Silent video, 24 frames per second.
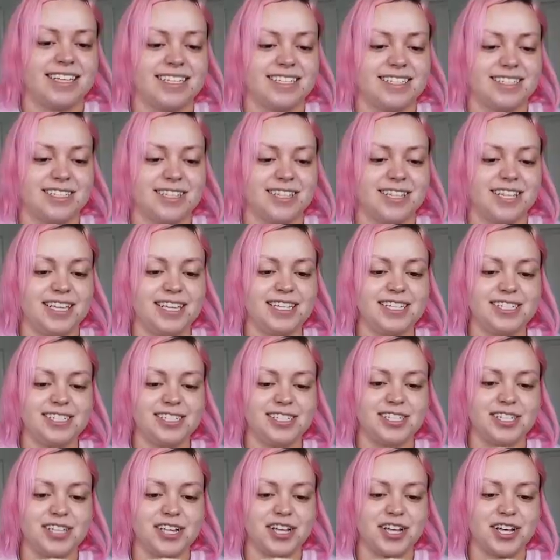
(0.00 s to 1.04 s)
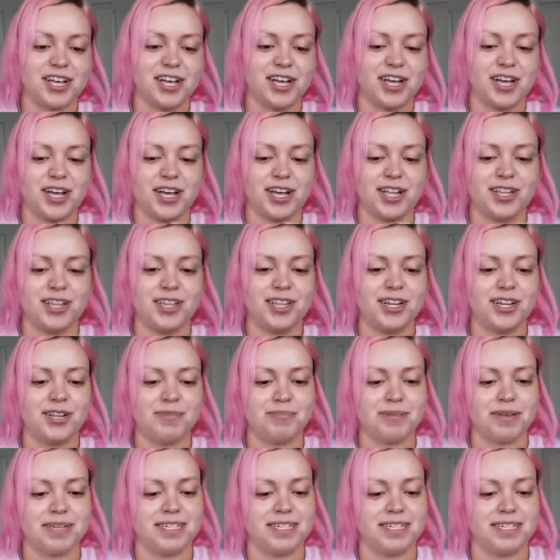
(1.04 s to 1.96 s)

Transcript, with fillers: Is this a little